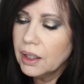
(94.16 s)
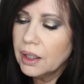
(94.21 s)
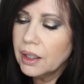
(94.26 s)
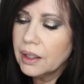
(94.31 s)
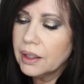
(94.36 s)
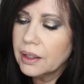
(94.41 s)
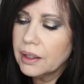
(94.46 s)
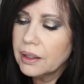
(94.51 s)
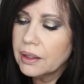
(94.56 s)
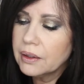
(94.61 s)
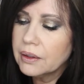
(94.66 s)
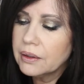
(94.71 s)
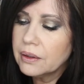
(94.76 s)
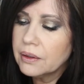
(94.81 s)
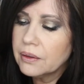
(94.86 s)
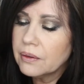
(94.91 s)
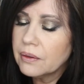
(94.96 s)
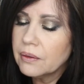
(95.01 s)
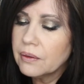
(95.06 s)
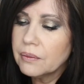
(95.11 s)

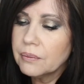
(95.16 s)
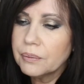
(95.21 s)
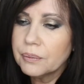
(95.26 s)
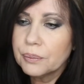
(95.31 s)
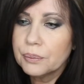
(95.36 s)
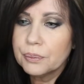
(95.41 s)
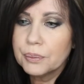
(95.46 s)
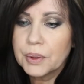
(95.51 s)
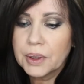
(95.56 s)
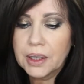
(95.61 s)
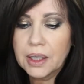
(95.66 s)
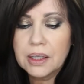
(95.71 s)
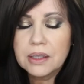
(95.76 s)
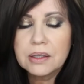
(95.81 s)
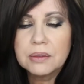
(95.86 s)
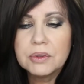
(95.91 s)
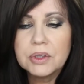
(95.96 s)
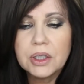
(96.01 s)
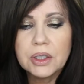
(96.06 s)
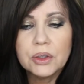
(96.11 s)
But guys,
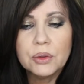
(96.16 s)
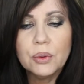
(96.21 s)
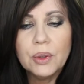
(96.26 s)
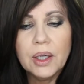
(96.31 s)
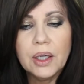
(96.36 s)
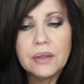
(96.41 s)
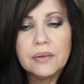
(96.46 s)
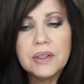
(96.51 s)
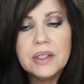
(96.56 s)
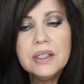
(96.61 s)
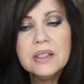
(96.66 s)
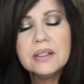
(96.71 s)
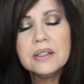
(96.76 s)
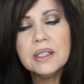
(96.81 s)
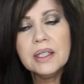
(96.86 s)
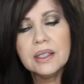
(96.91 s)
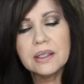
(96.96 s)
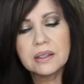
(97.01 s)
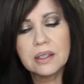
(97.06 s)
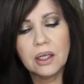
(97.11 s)
I'm telling you what, these
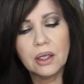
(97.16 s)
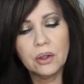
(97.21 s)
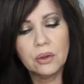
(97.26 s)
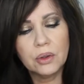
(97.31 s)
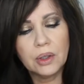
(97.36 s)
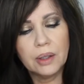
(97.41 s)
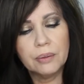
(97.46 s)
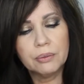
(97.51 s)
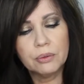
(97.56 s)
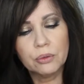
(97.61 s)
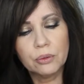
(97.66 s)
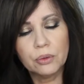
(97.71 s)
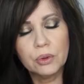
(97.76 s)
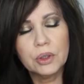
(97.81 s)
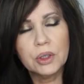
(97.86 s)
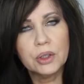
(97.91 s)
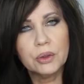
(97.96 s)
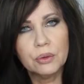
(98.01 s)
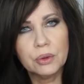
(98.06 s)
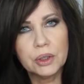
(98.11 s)
things hold up
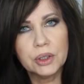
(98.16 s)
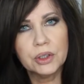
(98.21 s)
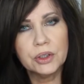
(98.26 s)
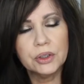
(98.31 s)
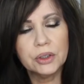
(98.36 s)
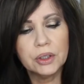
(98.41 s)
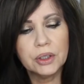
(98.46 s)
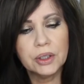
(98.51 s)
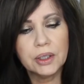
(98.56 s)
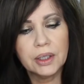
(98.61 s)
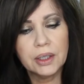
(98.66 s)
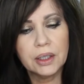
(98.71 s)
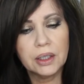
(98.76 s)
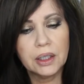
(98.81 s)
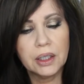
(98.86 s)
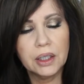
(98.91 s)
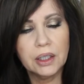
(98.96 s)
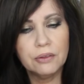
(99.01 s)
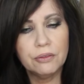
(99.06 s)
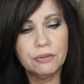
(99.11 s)
really, really good.
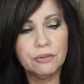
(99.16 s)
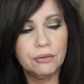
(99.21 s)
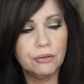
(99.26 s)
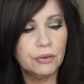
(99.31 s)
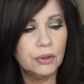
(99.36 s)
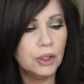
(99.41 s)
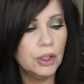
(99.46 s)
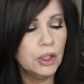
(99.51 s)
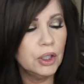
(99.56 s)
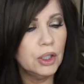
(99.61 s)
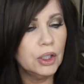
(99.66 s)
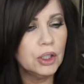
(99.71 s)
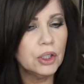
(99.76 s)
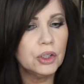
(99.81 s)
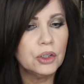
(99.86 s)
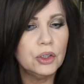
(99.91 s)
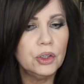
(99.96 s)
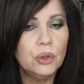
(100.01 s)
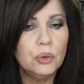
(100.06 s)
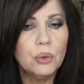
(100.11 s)
And if
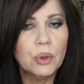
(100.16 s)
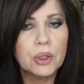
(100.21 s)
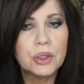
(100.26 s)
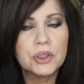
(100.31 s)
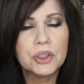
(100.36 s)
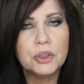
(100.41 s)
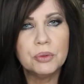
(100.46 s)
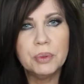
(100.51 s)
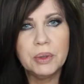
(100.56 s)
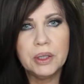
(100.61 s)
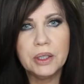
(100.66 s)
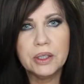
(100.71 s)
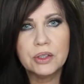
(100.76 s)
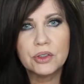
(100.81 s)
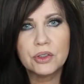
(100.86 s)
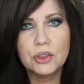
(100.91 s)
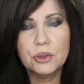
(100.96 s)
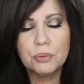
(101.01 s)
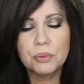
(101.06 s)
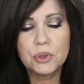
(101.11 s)
you were to be
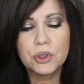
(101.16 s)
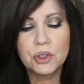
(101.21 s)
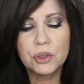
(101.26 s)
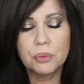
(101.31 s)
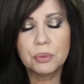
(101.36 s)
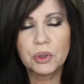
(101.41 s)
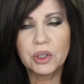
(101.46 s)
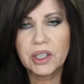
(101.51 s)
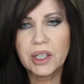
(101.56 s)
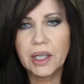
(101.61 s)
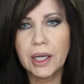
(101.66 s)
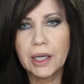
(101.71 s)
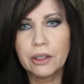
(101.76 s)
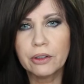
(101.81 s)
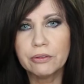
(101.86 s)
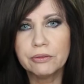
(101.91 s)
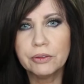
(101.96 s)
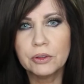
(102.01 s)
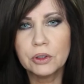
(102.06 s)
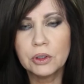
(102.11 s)
super, super
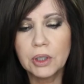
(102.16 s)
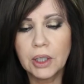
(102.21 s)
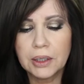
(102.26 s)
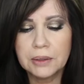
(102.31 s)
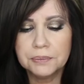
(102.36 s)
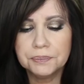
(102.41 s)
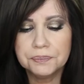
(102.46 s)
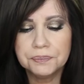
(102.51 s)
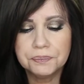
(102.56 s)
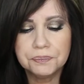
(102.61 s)
careful, like,